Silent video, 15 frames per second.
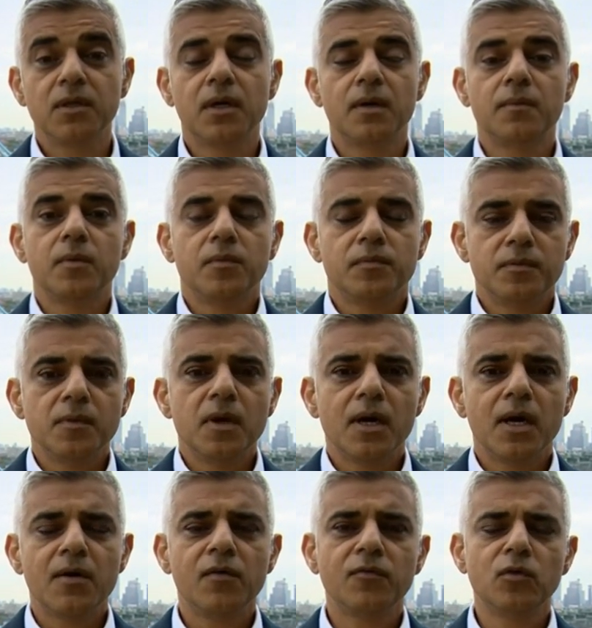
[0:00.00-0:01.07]
The, uh,
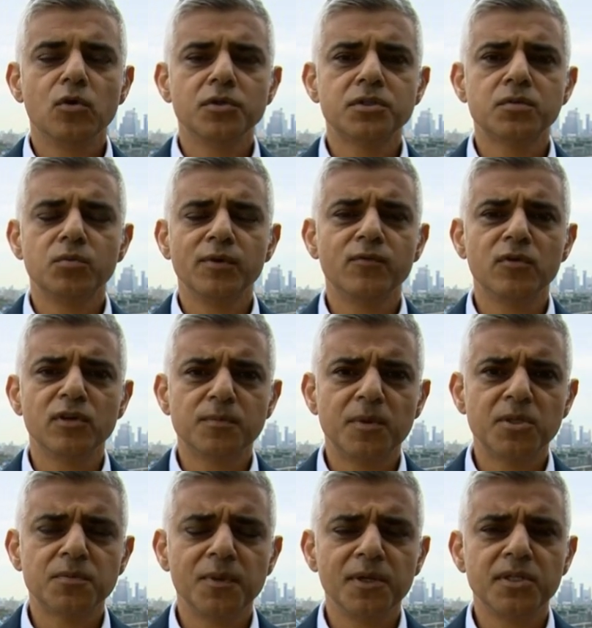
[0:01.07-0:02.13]
uh of course, we've got
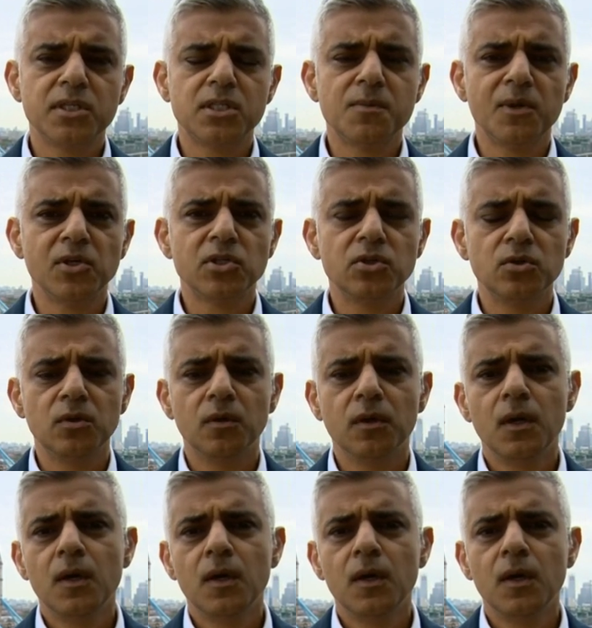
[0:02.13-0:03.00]
responsibility to make sure.